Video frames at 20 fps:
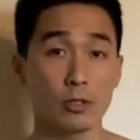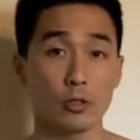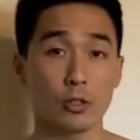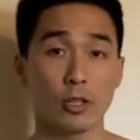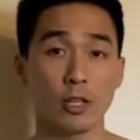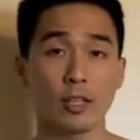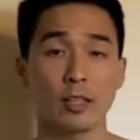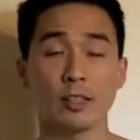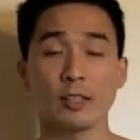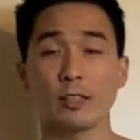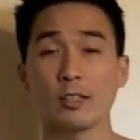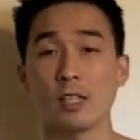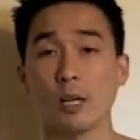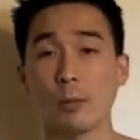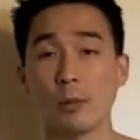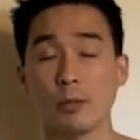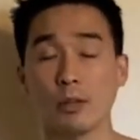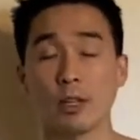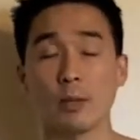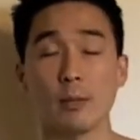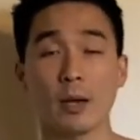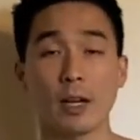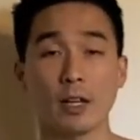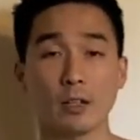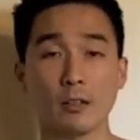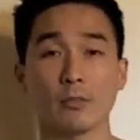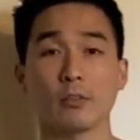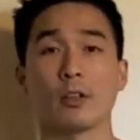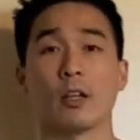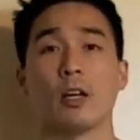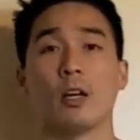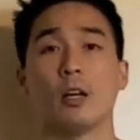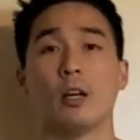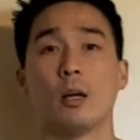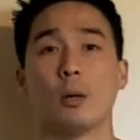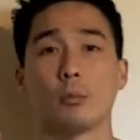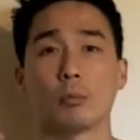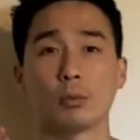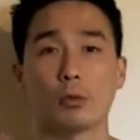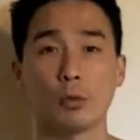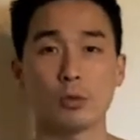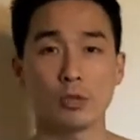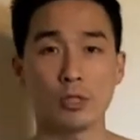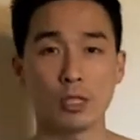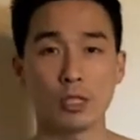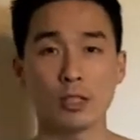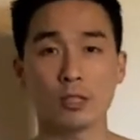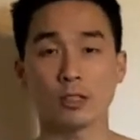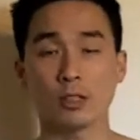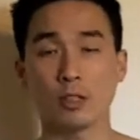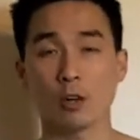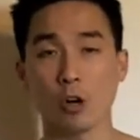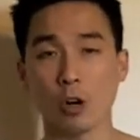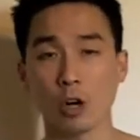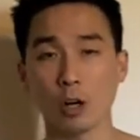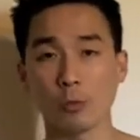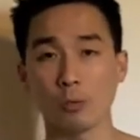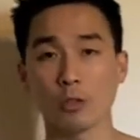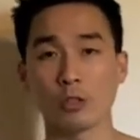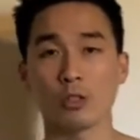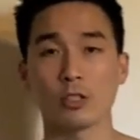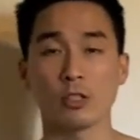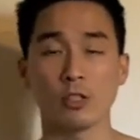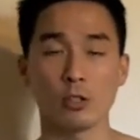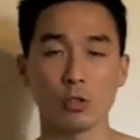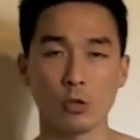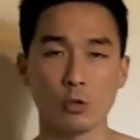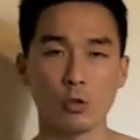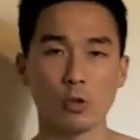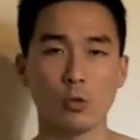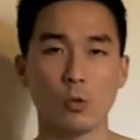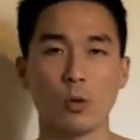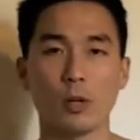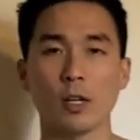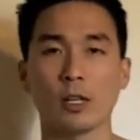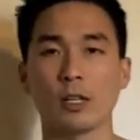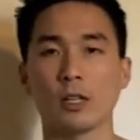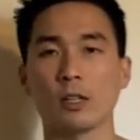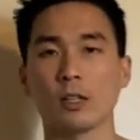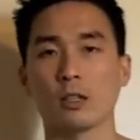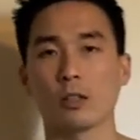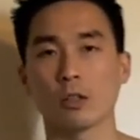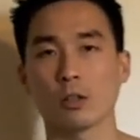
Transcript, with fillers: So you're getting double the amount of protein to carb, which is a two to one